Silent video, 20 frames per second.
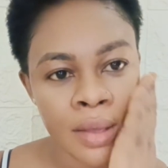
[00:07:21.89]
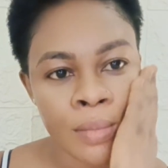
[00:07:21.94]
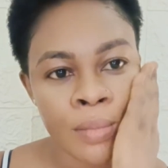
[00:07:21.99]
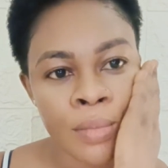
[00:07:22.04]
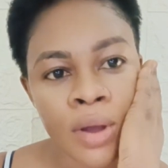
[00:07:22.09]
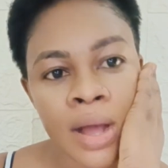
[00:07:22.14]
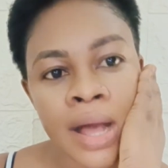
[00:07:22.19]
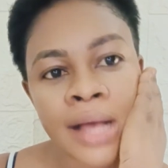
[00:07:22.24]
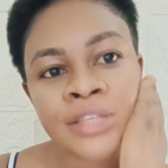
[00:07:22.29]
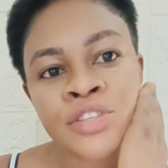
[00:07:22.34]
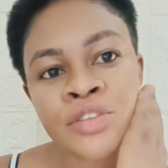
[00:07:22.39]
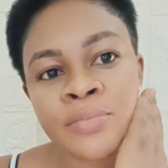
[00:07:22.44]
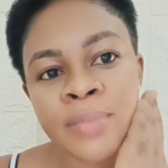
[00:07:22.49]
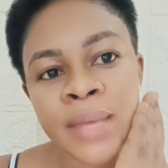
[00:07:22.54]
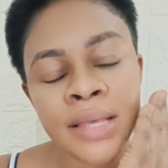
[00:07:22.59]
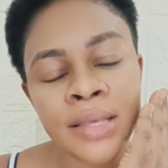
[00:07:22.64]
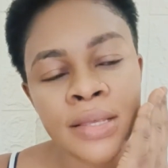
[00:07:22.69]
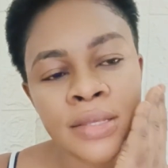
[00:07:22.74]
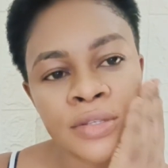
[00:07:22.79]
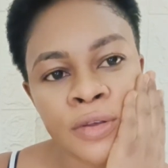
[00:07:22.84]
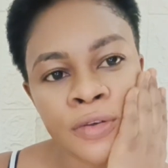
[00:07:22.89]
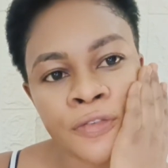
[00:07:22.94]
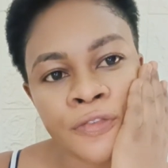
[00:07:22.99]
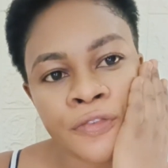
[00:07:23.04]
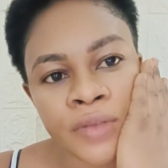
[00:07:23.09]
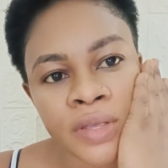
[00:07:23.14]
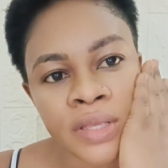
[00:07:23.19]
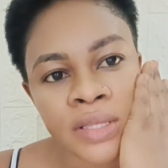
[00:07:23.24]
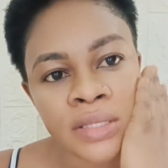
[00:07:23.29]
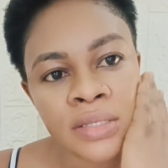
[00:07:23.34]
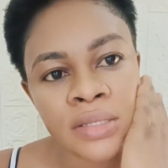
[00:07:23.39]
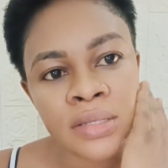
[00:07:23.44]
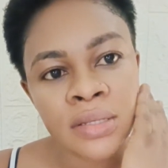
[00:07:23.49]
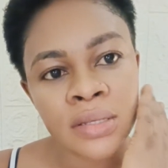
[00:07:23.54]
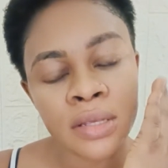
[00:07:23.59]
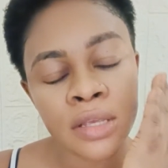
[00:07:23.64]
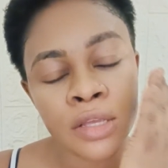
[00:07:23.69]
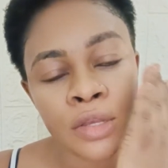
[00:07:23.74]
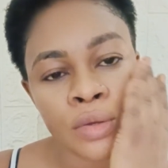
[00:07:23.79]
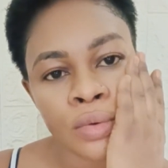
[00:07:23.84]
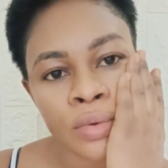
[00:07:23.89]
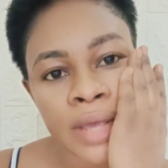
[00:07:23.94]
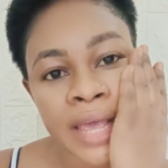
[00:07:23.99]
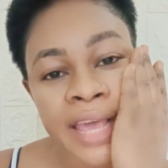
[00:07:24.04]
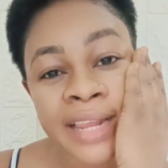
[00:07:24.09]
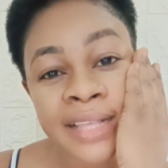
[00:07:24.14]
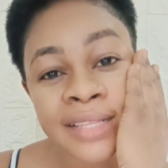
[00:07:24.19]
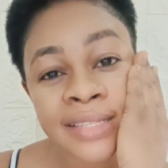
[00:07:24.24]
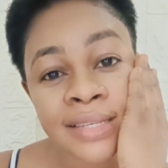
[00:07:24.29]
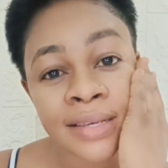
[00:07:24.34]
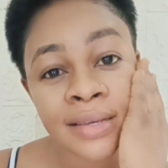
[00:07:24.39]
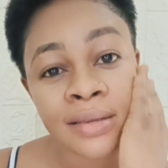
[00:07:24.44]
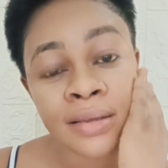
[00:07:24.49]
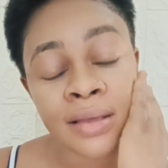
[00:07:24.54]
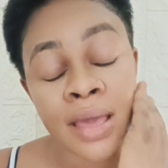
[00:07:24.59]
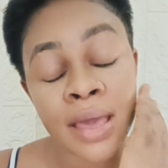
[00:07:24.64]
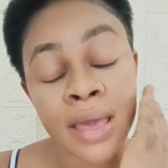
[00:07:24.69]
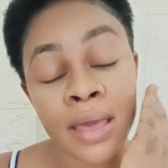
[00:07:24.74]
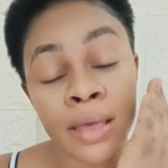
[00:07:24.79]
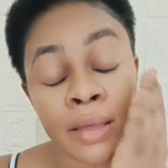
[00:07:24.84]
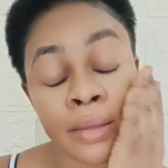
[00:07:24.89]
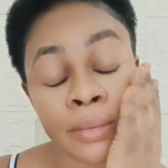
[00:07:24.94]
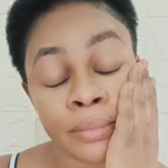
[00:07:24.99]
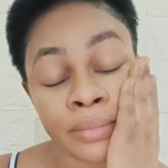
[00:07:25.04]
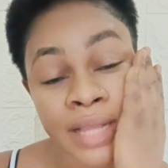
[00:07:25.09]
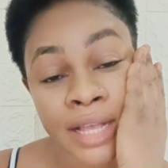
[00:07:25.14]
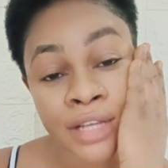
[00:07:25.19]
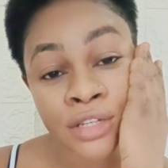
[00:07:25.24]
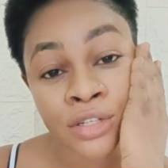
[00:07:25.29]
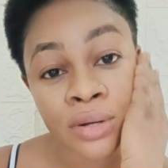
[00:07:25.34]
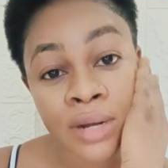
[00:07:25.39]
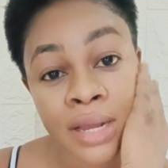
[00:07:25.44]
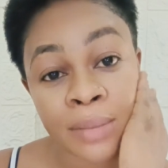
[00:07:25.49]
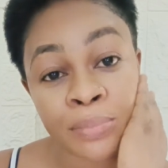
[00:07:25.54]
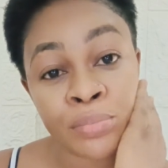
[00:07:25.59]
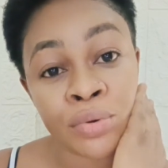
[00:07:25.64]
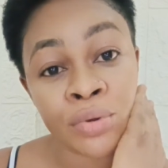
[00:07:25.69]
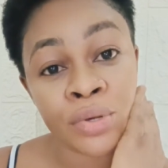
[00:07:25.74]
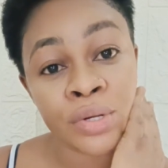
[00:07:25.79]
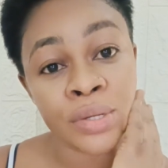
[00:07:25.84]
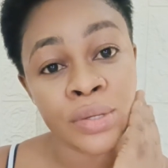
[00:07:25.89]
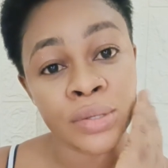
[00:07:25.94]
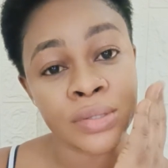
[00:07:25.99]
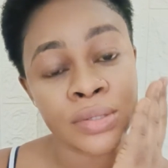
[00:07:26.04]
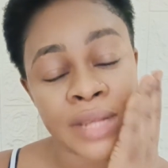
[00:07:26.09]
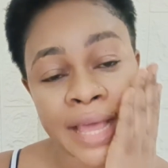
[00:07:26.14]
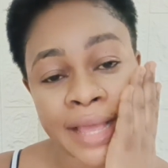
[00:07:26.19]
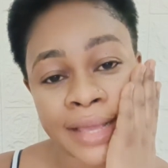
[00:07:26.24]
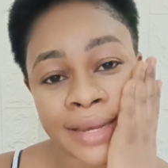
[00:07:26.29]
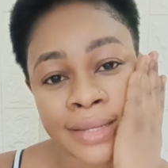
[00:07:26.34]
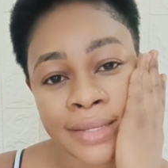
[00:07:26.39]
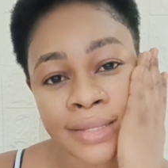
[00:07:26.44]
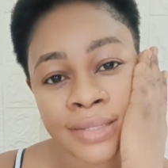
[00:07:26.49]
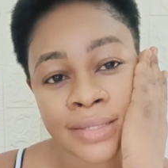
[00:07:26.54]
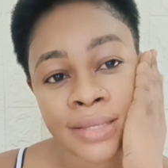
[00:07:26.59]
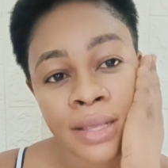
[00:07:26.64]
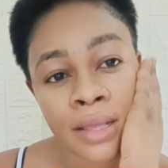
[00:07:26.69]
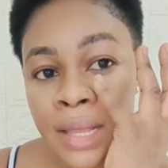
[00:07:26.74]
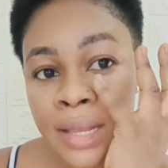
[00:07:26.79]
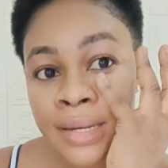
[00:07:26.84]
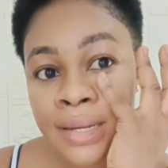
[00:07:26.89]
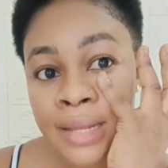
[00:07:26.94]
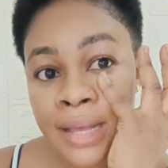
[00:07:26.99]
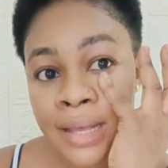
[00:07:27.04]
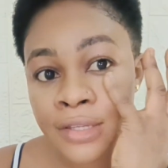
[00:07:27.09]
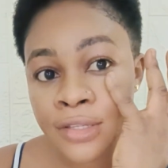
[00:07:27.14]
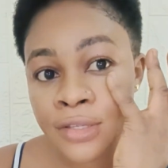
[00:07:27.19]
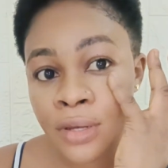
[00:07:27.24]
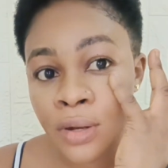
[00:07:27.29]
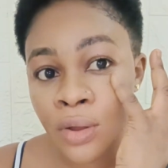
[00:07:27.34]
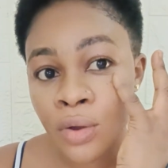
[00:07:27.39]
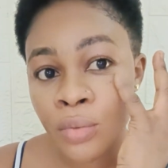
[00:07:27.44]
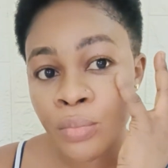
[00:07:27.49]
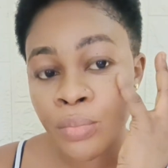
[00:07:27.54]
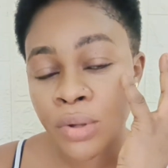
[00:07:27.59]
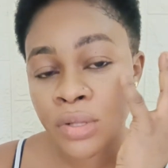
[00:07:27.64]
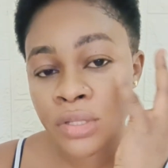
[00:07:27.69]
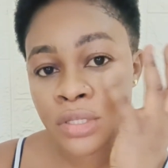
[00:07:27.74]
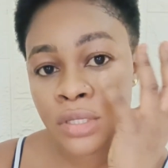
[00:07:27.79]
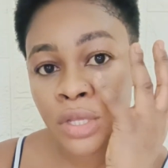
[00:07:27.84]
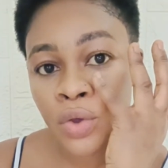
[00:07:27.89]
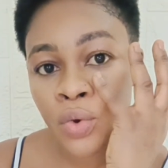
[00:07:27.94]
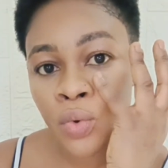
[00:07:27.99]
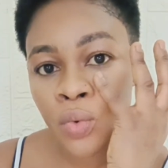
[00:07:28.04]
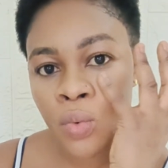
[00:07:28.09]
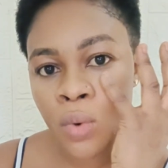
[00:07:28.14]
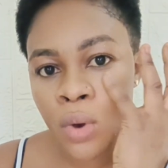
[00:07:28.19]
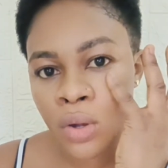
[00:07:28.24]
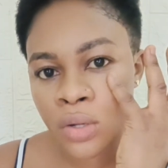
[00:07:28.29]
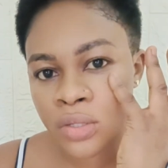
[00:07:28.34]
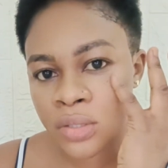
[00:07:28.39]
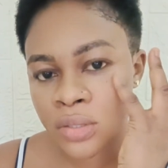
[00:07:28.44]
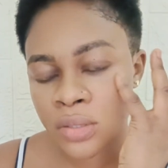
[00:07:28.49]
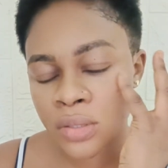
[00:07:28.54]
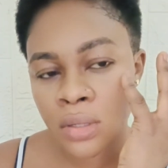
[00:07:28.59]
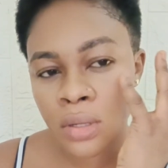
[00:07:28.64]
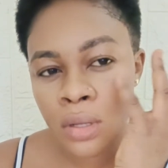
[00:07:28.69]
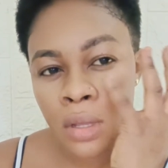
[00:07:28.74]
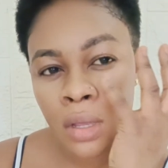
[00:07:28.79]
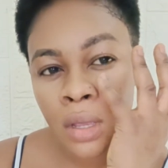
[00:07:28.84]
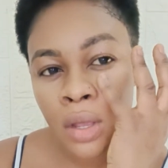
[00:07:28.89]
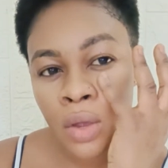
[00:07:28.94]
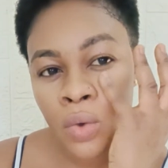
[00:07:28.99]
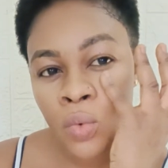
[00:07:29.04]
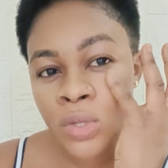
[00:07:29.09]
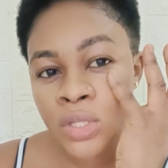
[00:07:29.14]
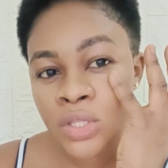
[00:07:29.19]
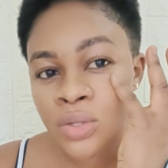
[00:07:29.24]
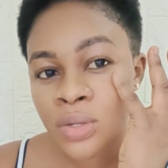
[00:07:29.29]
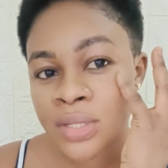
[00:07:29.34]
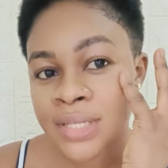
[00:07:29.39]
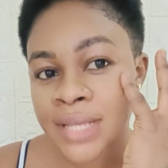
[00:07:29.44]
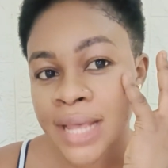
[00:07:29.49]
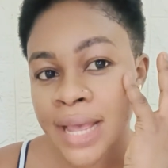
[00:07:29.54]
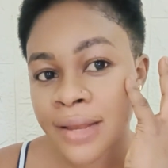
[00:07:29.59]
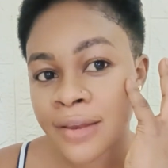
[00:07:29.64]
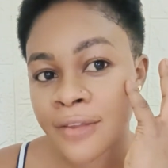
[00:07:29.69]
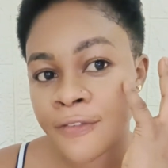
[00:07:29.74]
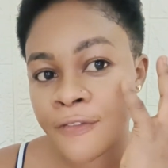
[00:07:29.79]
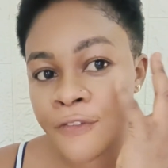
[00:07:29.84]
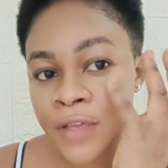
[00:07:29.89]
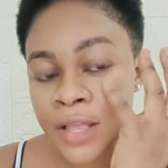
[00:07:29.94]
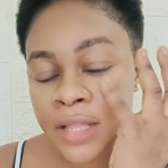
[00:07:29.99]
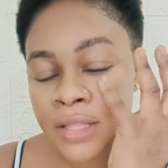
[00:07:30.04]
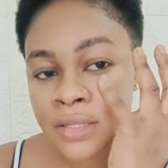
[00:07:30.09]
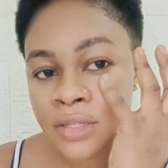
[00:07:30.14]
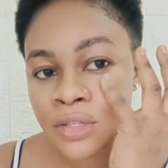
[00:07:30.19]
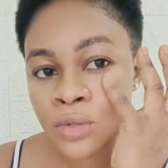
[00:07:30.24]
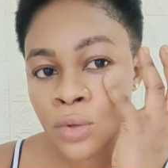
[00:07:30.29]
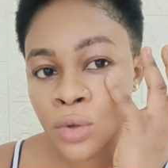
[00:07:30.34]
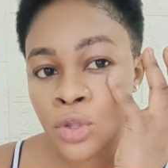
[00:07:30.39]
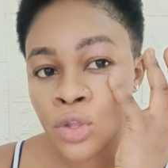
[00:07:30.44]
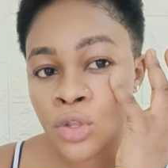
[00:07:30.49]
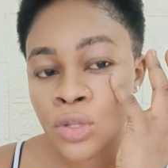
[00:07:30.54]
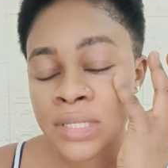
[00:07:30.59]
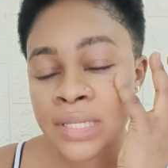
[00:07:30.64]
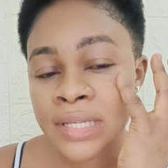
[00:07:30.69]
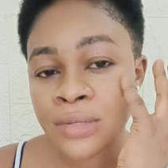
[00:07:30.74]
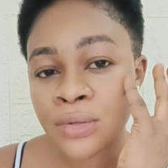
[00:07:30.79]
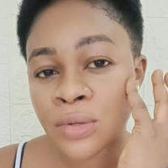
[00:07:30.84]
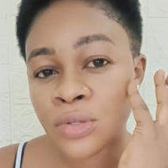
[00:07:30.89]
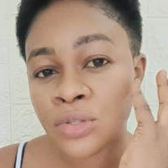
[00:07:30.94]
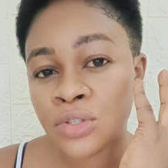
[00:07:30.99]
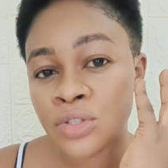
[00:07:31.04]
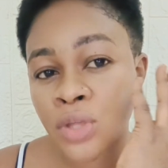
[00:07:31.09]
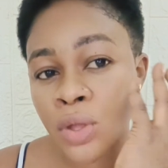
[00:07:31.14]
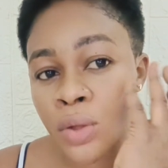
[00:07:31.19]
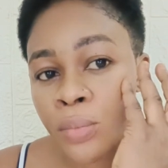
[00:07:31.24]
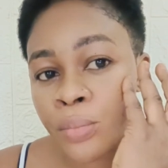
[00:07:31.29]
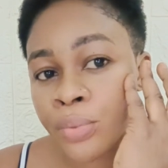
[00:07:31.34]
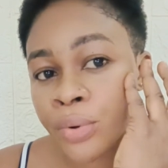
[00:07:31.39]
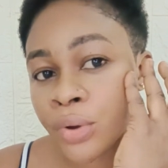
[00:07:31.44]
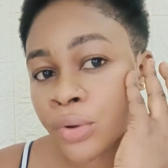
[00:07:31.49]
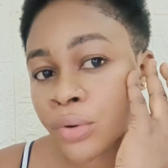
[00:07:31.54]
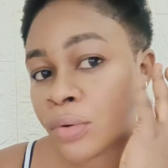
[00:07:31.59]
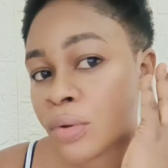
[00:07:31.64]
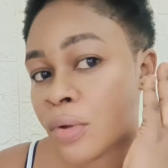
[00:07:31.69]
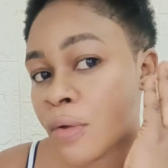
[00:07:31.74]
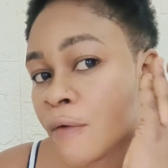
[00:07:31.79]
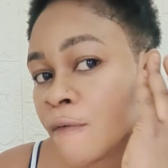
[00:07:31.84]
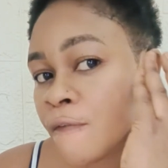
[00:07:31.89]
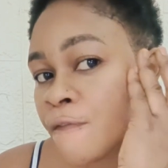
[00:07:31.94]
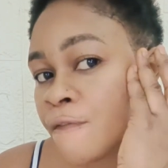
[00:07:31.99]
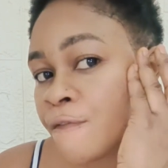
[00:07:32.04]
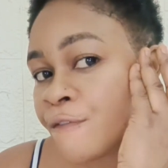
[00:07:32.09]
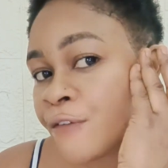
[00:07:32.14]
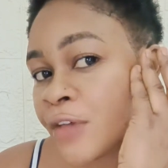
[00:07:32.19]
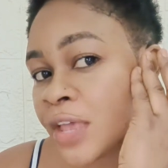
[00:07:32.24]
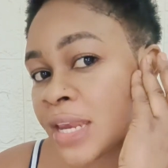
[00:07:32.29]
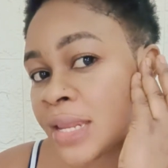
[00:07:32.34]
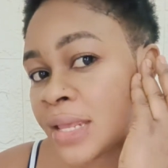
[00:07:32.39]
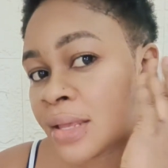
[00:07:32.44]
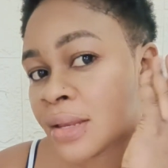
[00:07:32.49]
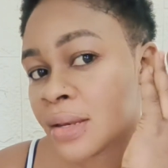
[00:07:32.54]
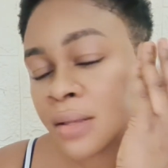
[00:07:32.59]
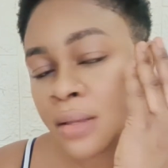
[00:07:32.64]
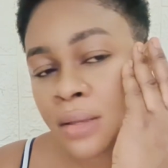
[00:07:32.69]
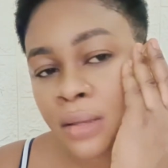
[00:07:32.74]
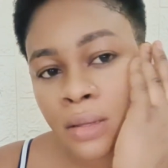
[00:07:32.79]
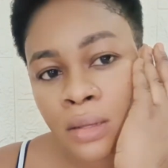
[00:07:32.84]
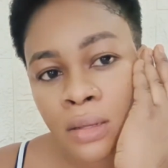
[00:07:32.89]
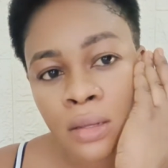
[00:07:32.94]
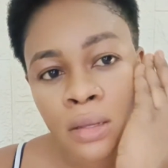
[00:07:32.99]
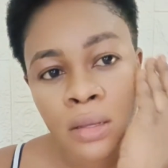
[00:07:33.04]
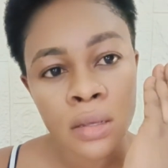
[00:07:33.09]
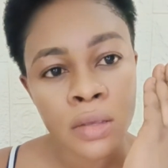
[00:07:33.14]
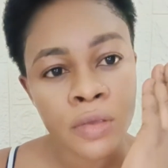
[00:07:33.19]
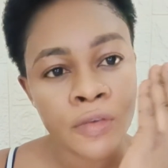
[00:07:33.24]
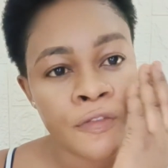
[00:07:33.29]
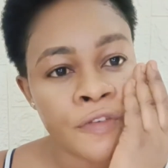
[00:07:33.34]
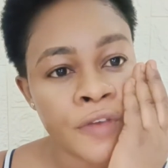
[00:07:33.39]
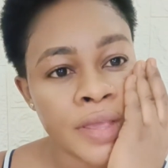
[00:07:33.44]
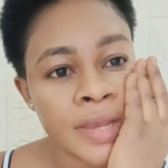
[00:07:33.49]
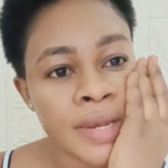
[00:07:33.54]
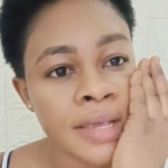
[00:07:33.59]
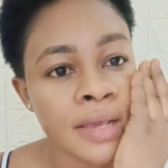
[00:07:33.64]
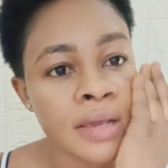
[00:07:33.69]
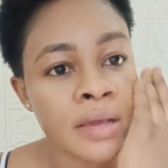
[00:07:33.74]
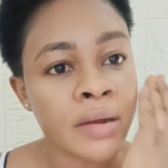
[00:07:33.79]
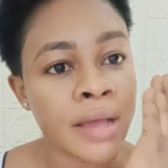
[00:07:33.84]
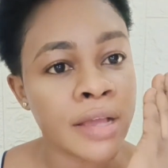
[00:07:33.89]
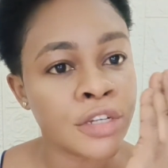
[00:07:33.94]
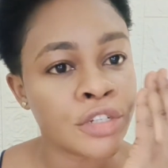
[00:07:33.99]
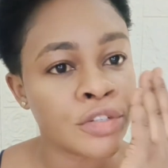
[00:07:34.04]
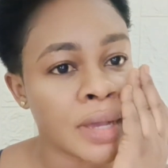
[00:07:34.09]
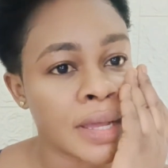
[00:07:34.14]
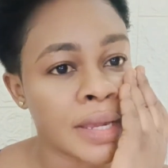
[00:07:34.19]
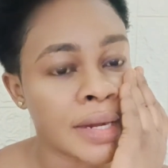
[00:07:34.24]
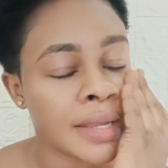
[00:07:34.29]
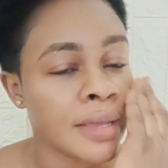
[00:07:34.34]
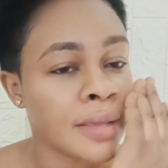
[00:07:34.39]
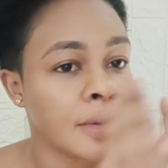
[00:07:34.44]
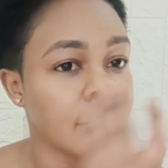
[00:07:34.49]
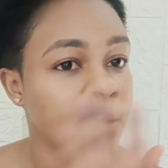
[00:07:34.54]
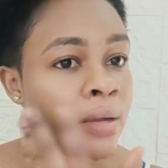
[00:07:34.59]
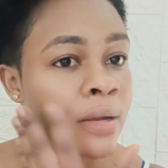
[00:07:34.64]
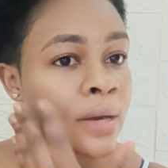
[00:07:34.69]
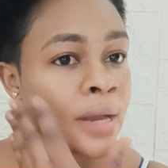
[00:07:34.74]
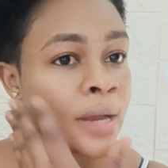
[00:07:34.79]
But as you make use of it, you know, anything natural products like this, they are slow, but it works with no side effects. So you see those sunburn fading gradually.